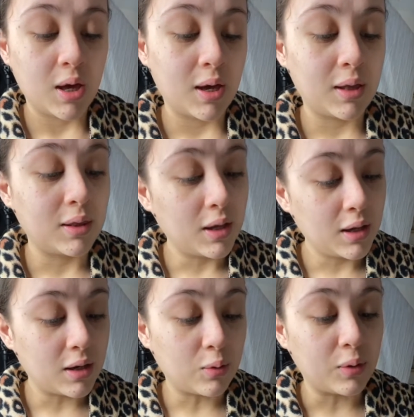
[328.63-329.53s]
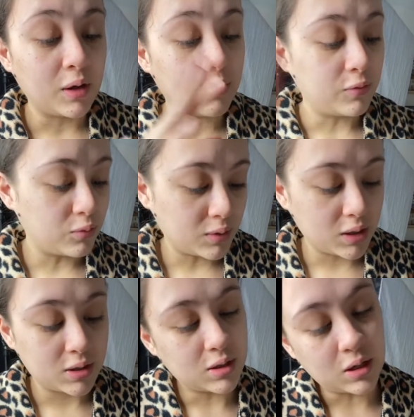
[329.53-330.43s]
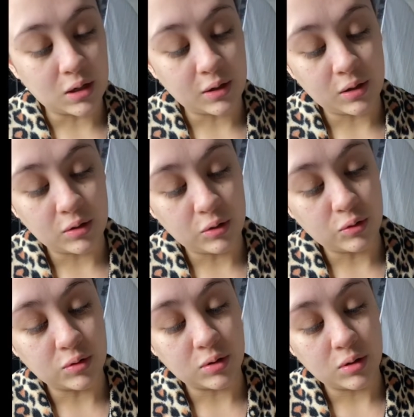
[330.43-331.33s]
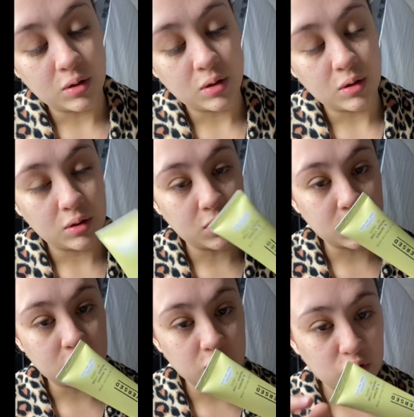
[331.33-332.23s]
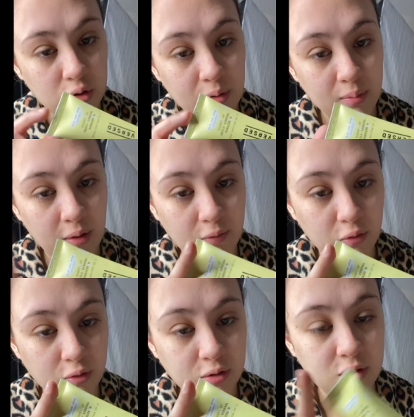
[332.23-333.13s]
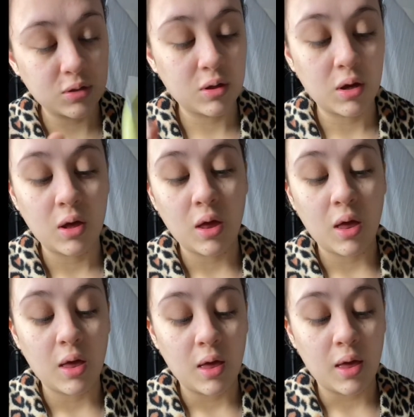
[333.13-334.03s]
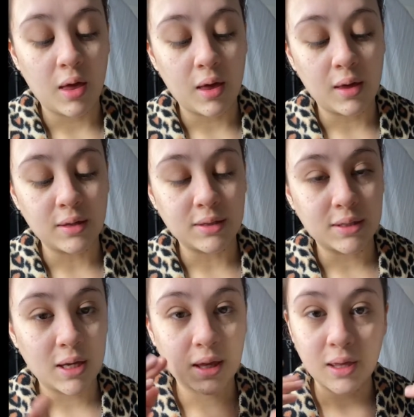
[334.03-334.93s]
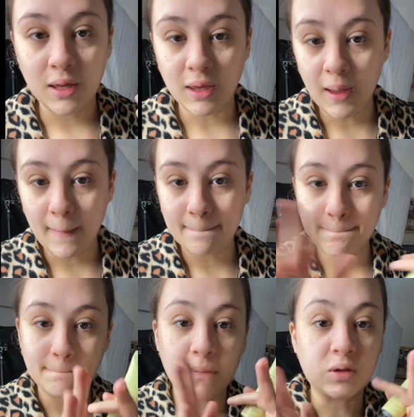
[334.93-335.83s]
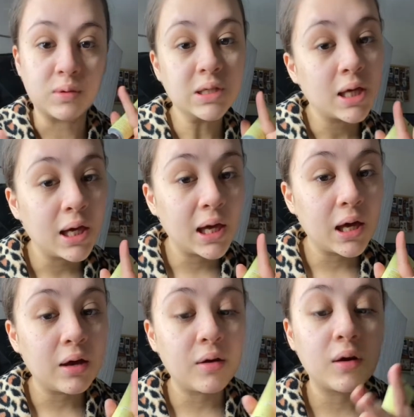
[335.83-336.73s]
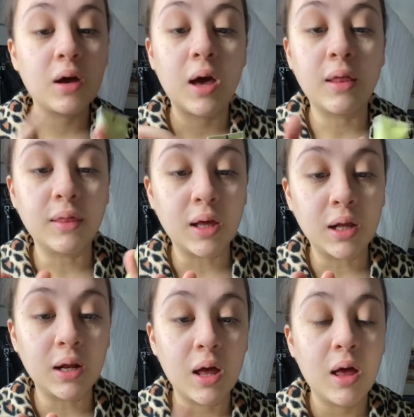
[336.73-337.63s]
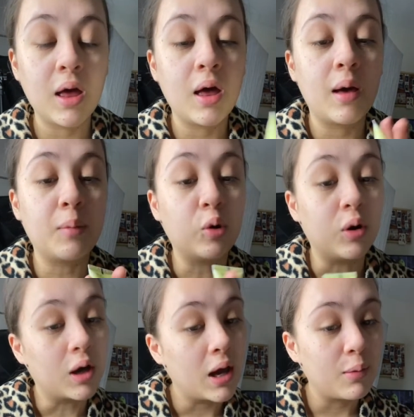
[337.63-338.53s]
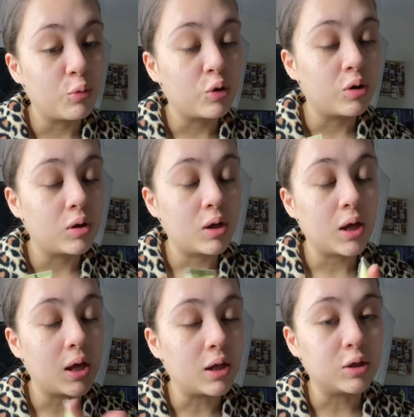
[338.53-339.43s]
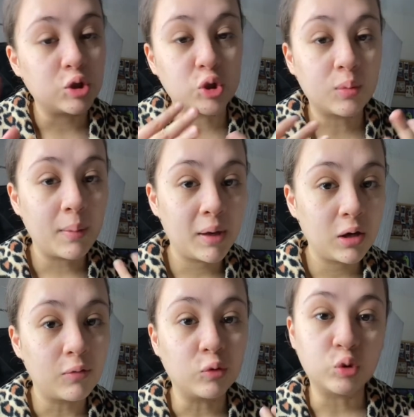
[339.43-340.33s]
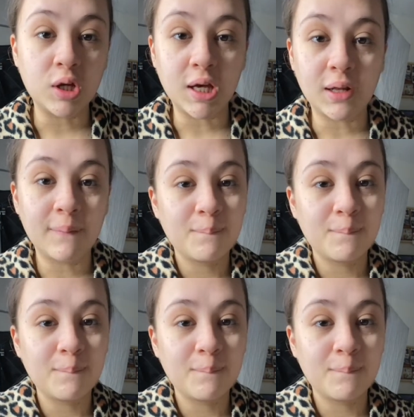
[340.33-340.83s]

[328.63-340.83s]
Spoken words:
And then I wait a few minutes and I use the sunscreen by Verse. And yeah, that's my skincare. And then I'm gonna go on camera and show my makeup routine.